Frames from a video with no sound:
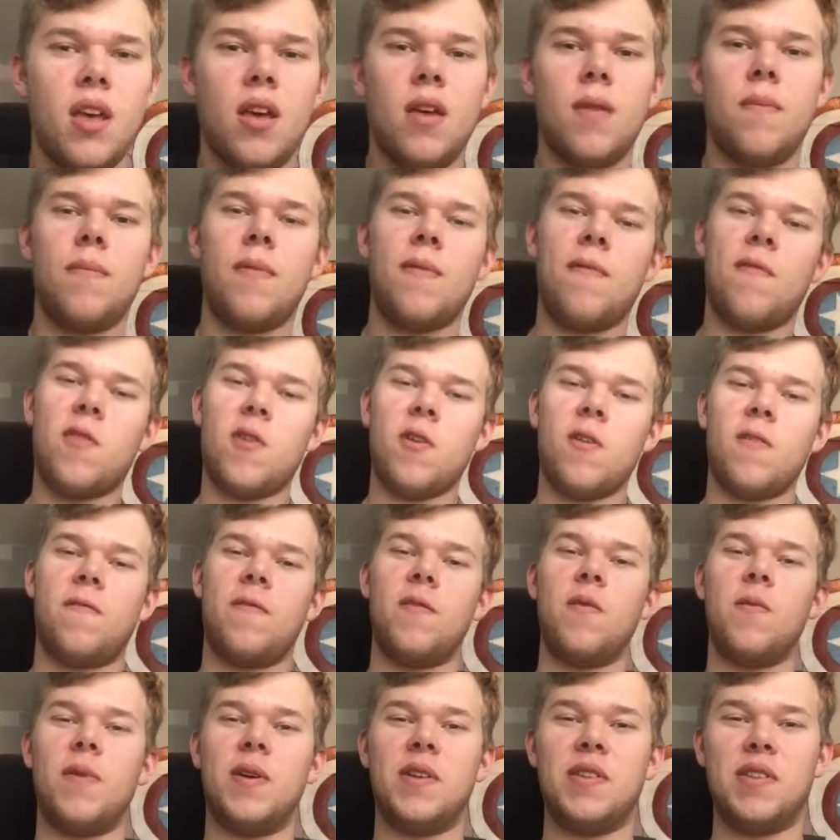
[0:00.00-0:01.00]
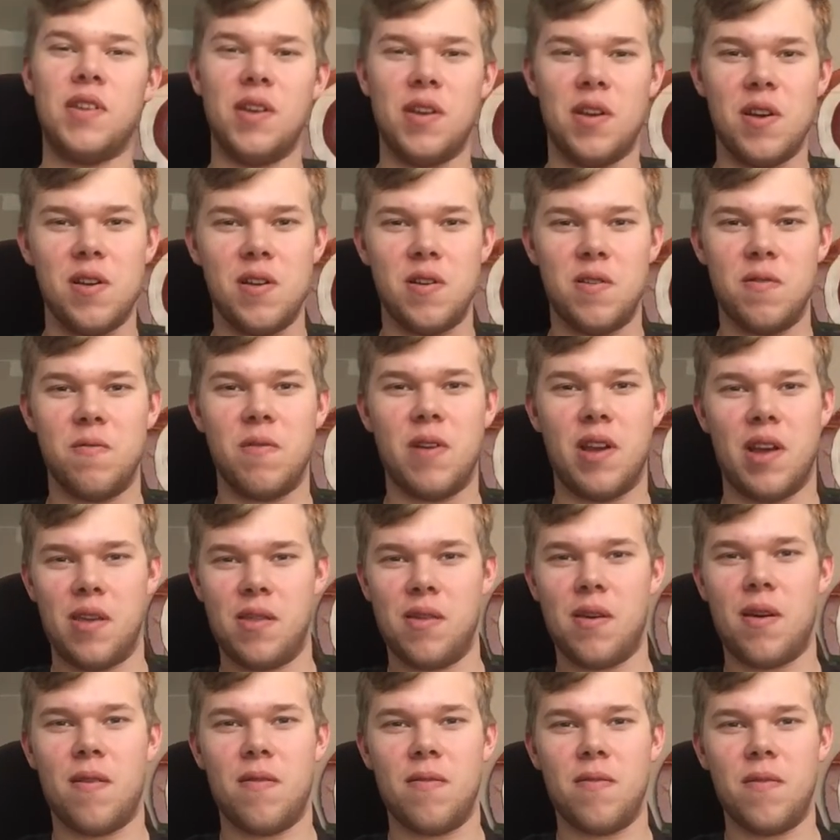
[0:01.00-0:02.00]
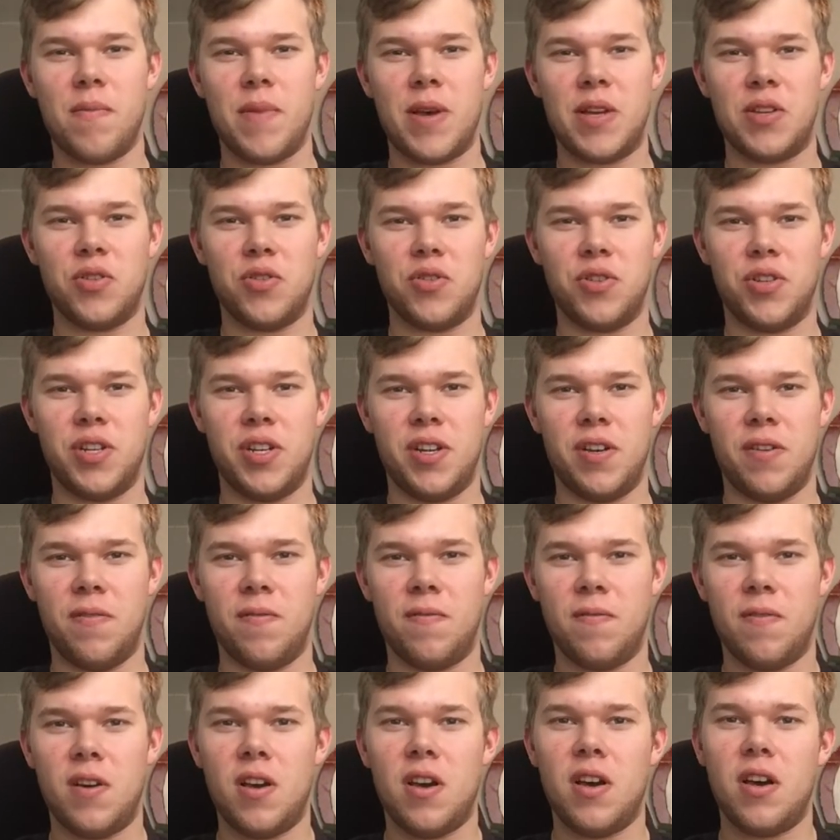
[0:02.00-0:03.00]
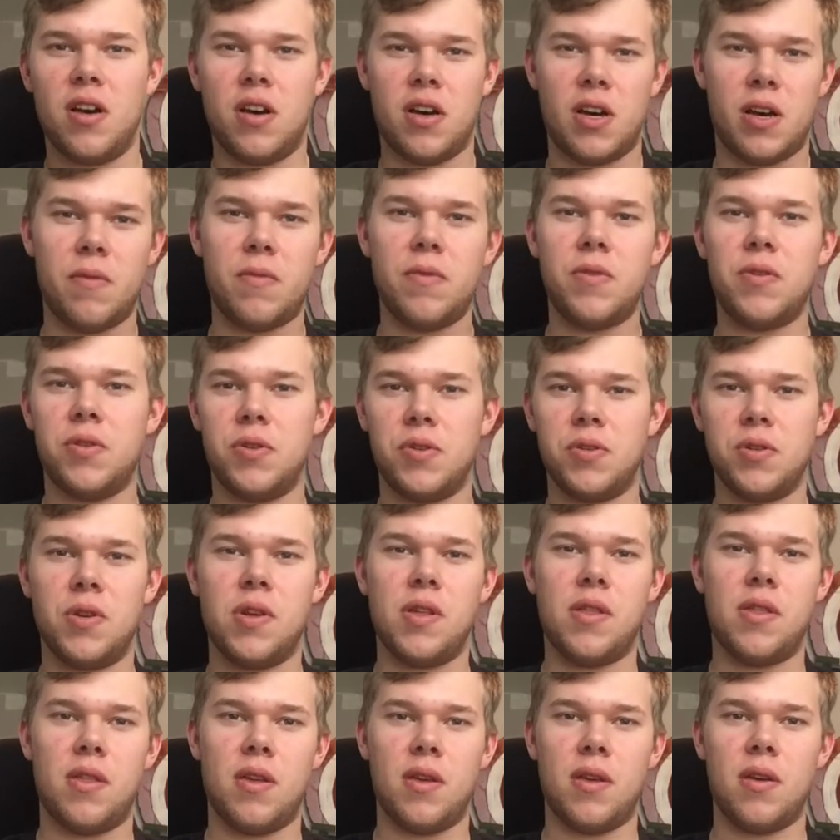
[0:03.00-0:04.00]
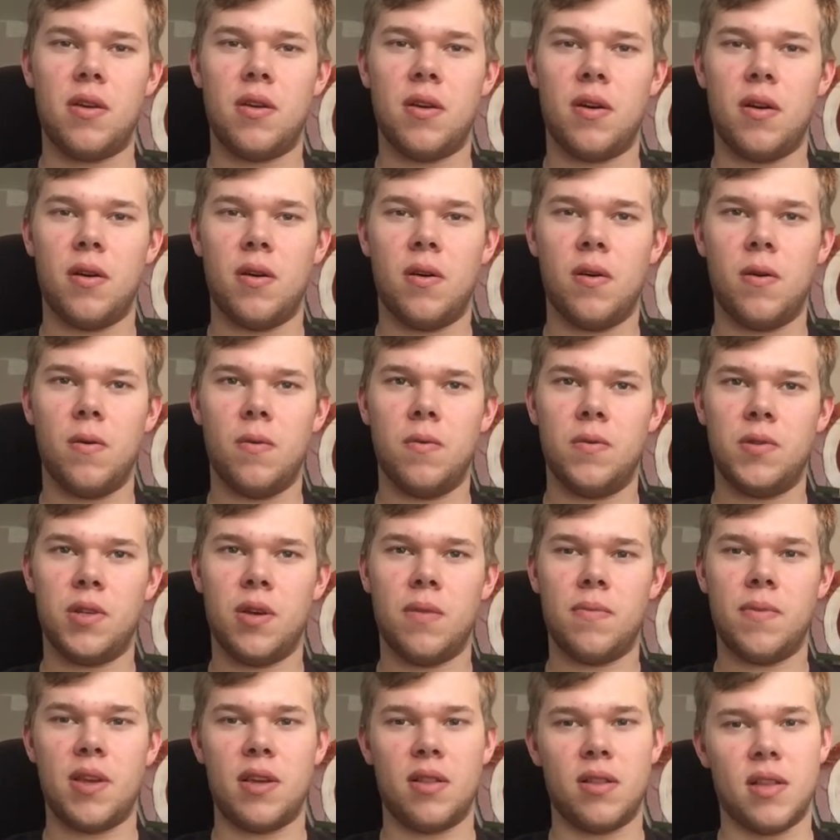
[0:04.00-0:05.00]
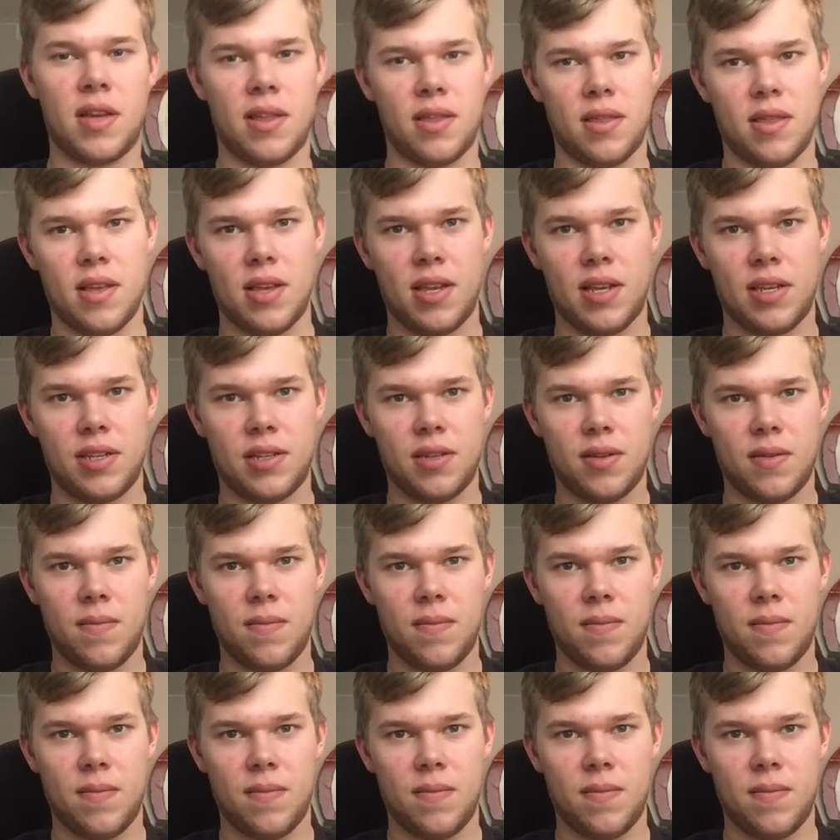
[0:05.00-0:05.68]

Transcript: Before a few months ago, when I thought of the Master Chief, I would usually think of something like this.